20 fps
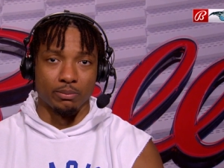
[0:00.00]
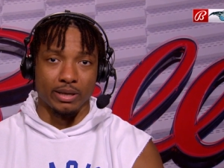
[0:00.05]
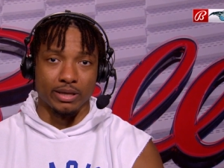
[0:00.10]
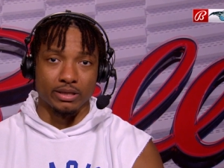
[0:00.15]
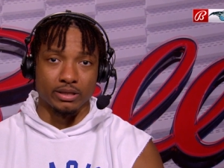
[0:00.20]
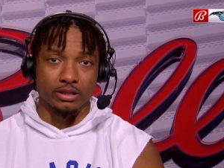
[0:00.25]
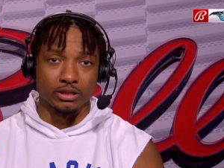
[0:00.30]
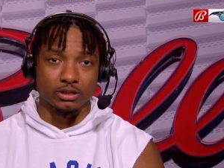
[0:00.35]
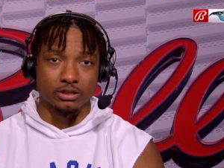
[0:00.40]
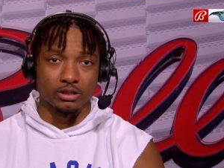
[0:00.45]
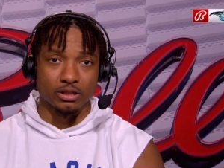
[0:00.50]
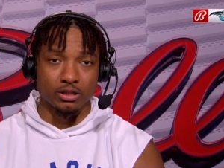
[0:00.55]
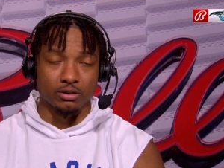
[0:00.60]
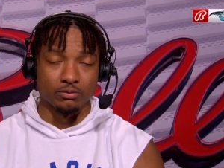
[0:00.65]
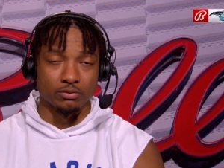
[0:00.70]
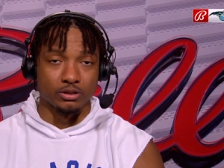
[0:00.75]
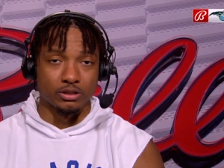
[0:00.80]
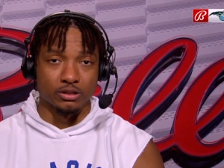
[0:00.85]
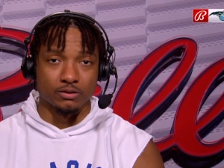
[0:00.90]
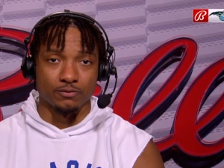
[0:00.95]
make it this year,
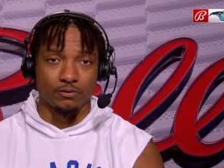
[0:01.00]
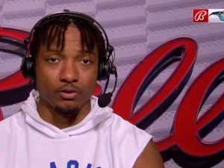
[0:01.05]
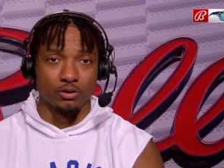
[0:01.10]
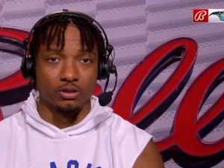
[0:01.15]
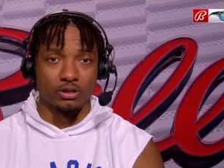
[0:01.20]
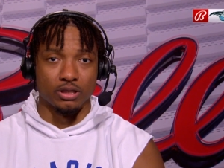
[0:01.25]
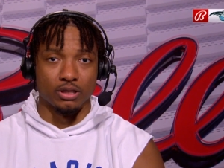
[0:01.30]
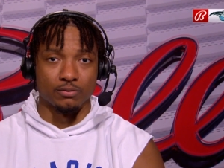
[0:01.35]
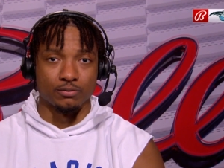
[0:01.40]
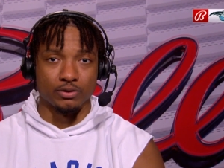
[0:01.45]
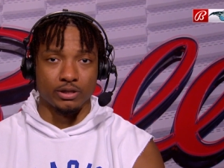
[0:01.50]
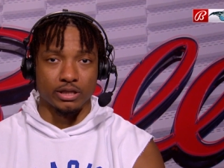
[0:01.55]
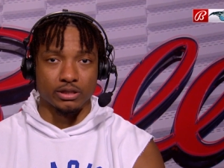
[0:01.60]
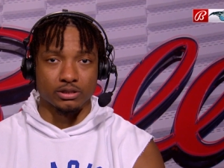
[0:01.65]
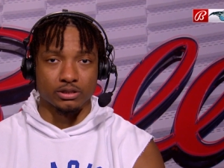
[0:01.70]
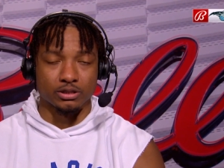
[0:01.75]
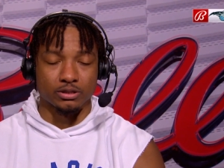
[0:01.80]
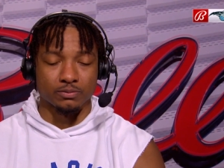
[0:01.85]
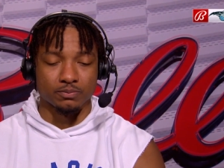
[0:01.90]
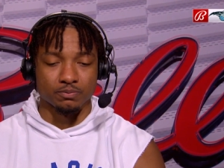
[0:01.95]
we just feel enough for
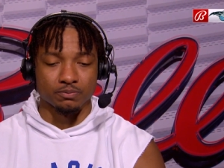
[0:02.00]
next year.